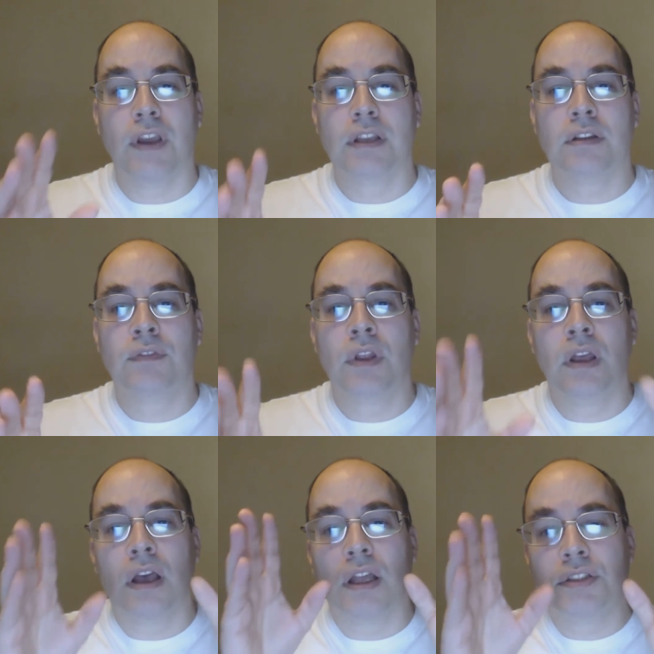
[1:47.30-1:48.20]
The effect of a
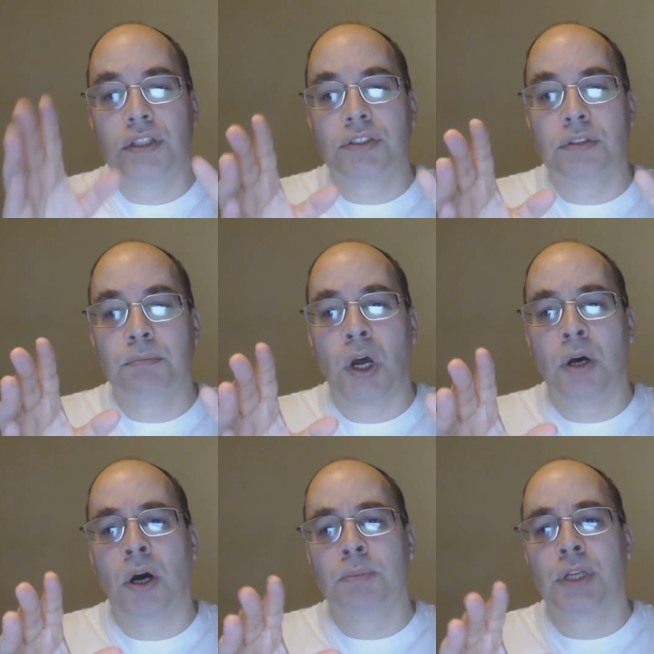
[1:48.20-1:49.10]
distant
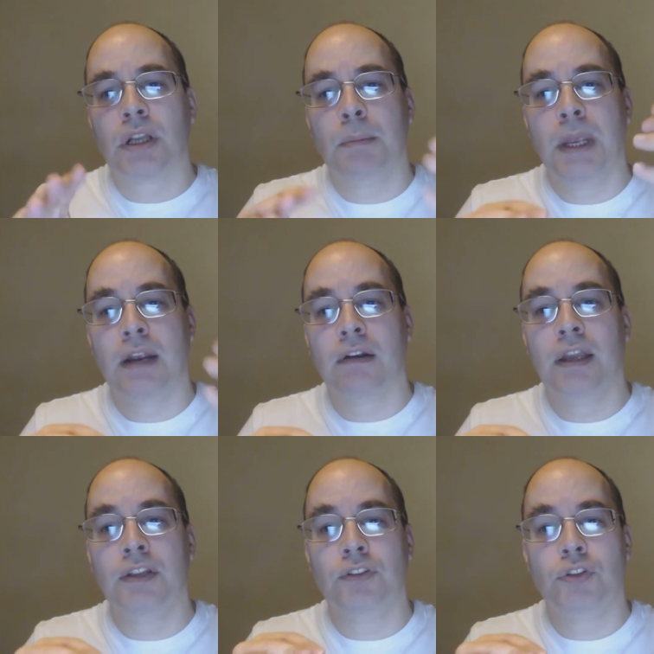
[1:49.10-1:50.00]
object
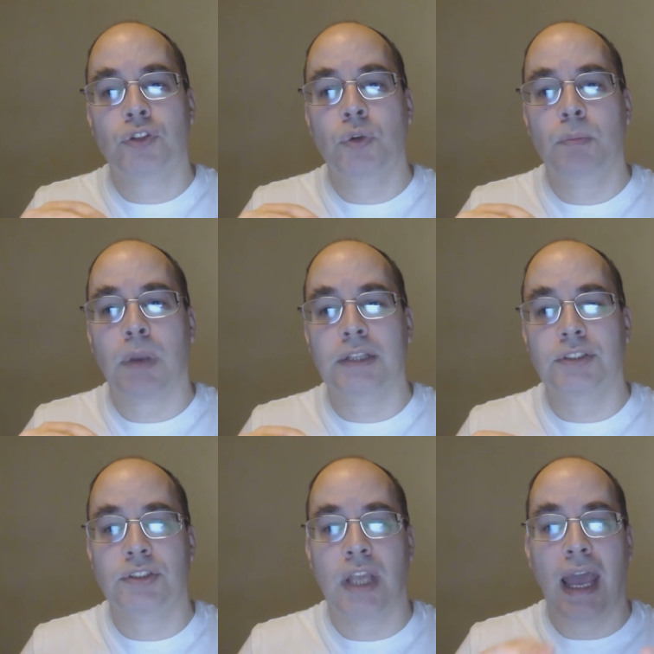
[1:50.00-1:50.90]
appearing in two
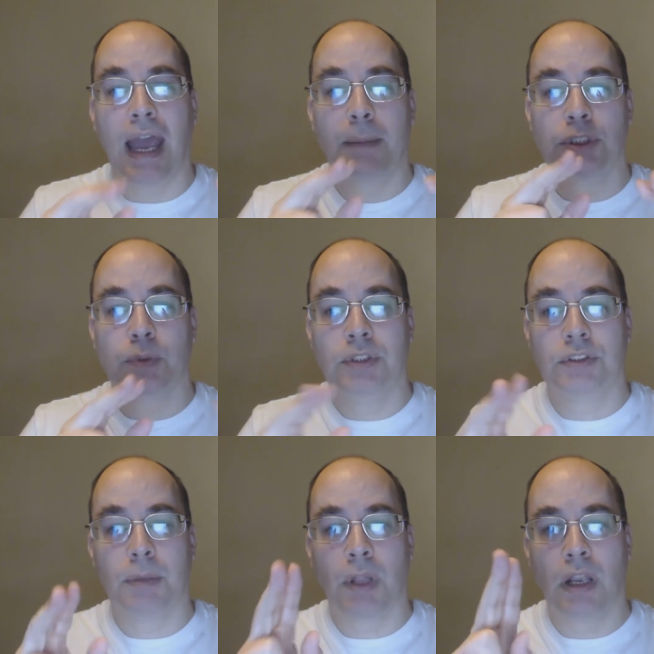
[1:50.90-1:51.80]
places happens
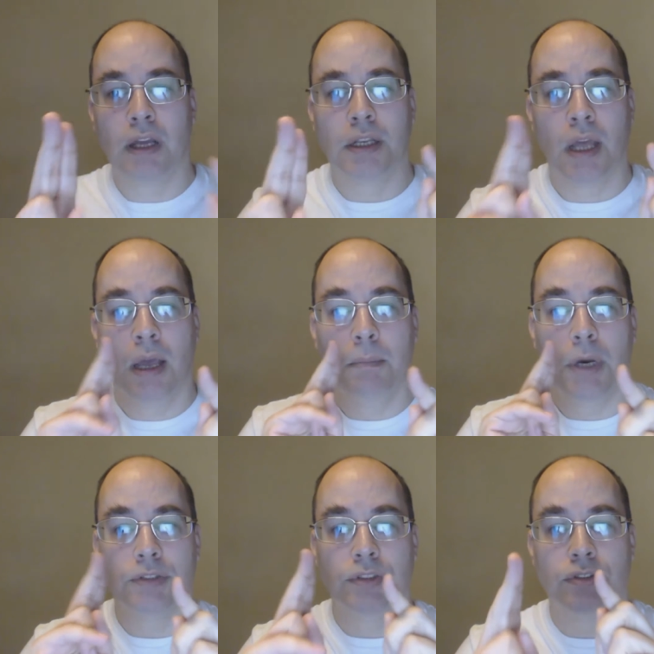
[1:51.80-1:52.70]
when some of the light
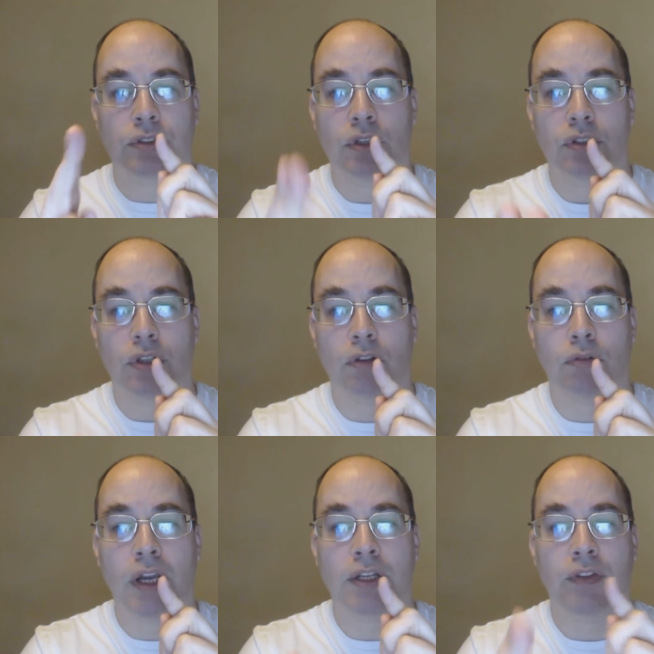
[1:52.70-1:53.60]
passes to
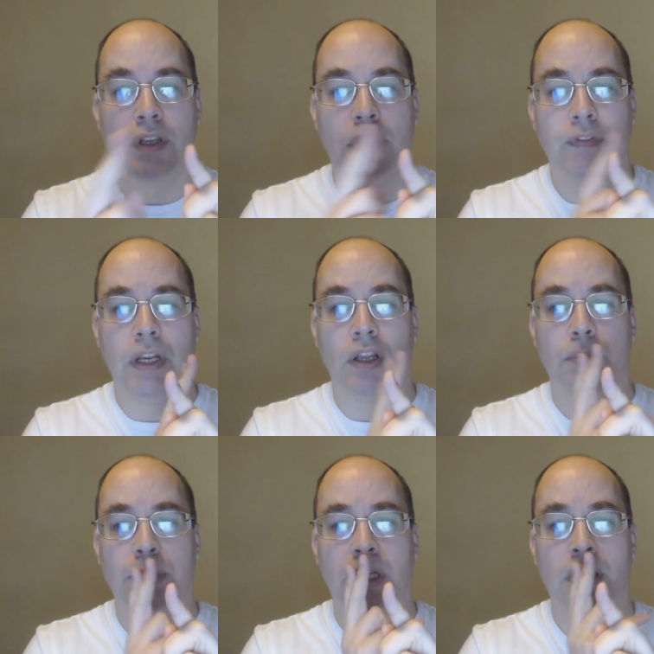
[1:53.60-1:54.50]
the right of the
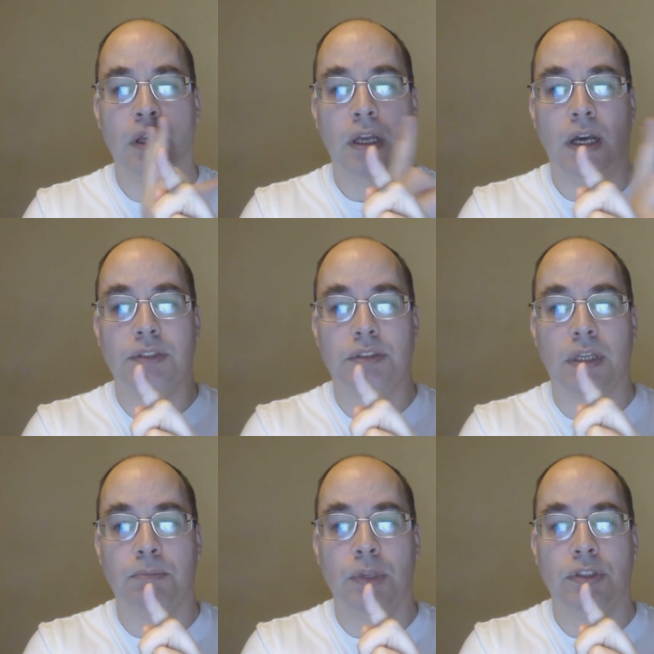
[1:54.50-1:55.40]
intervening object and
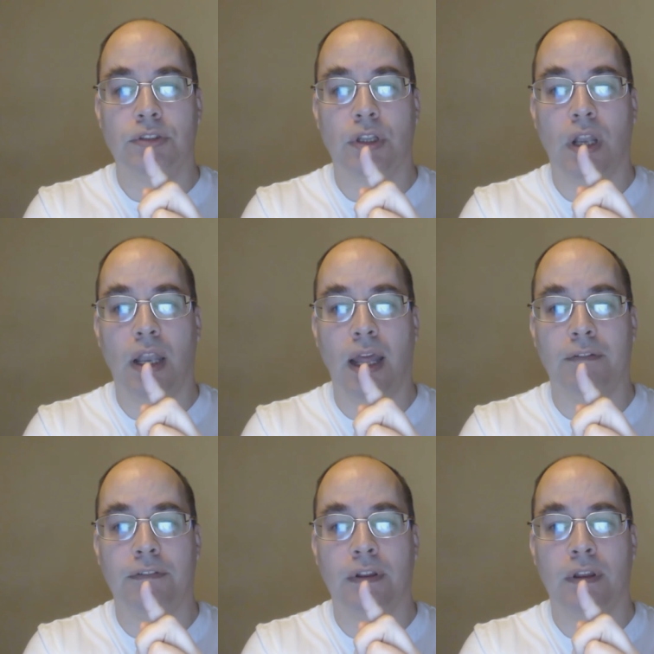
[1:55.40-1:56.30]
some to the
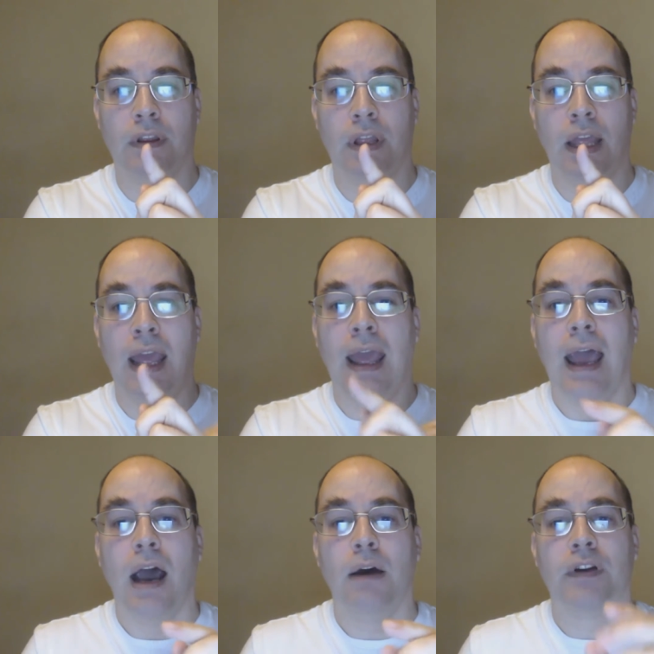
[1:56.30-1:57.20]
left.
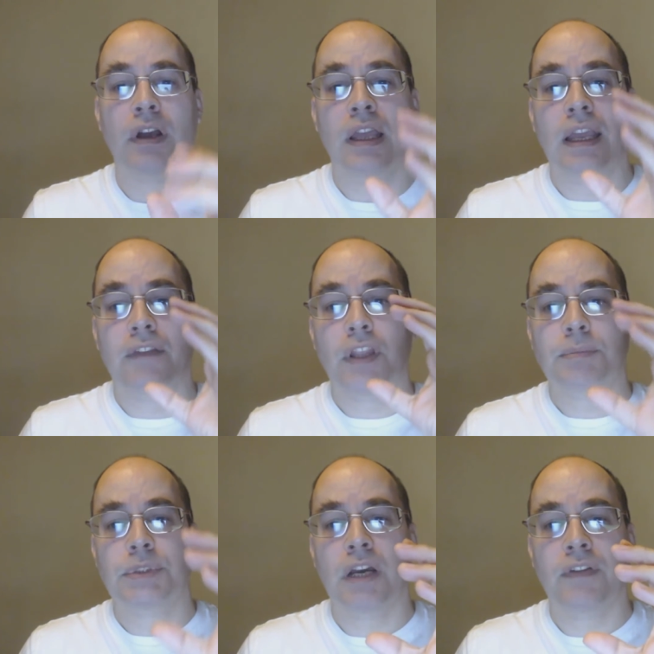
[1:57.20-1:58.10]
However,
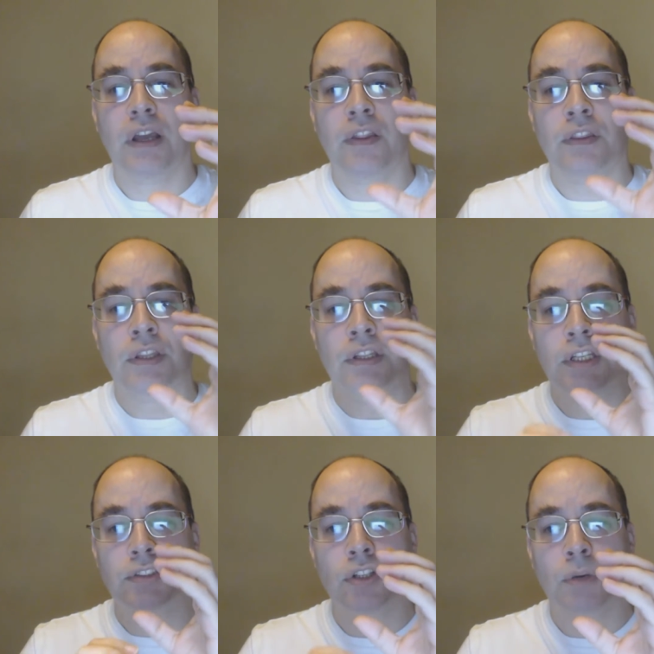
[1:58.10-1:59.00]
the observer and
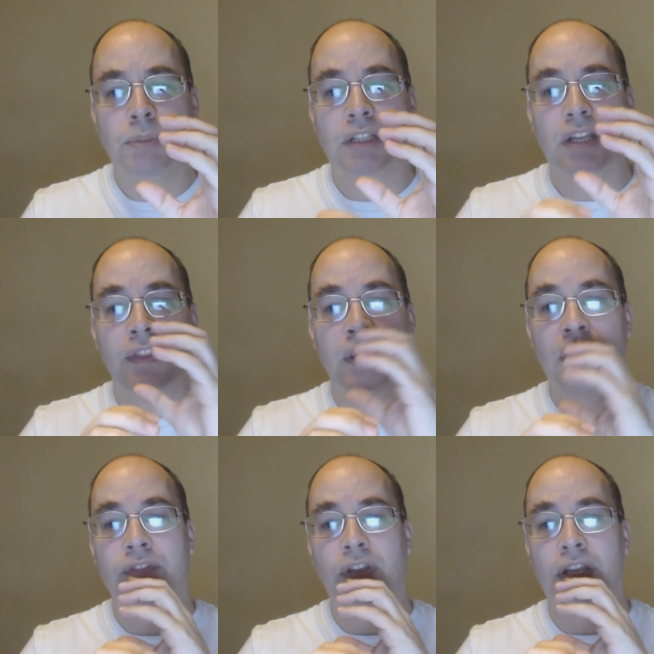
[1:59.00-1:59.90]
distant object and
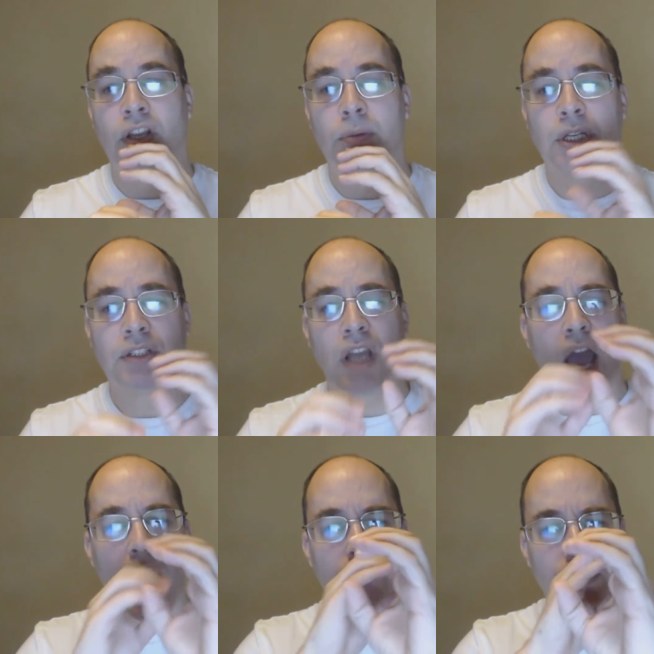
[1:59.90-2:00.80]
the intervening object
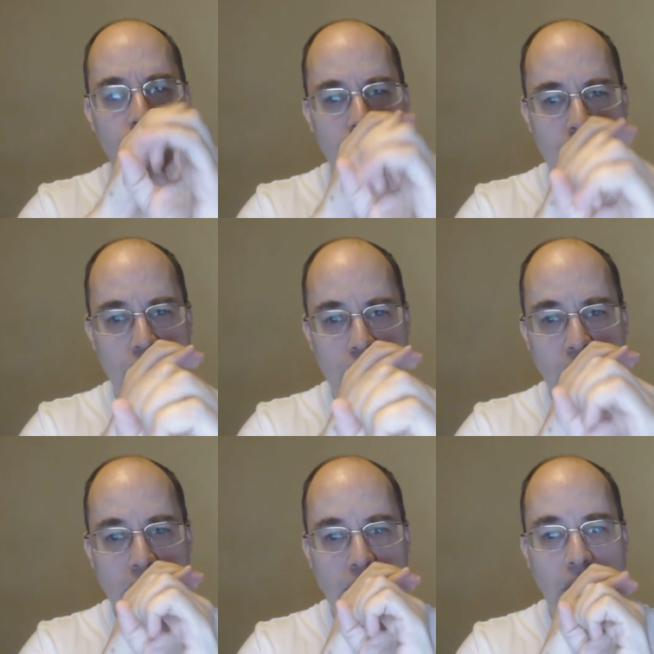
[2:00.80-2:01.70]
are
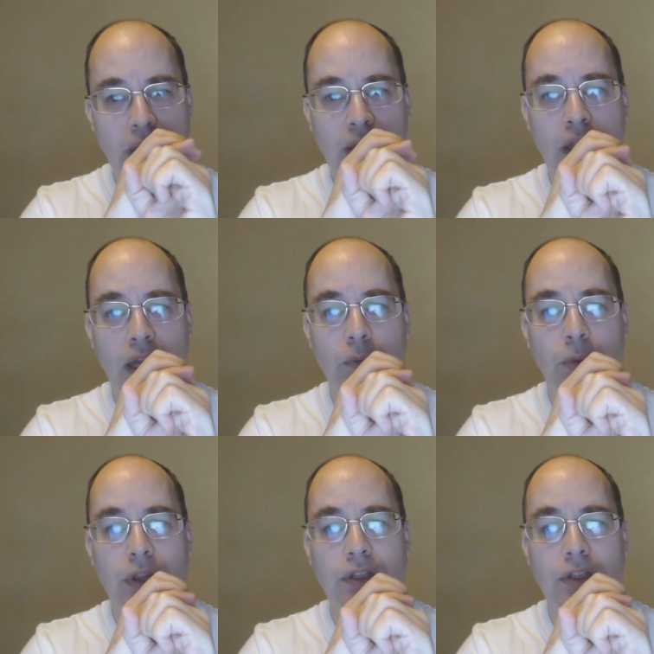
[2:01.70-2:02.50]
precisely in line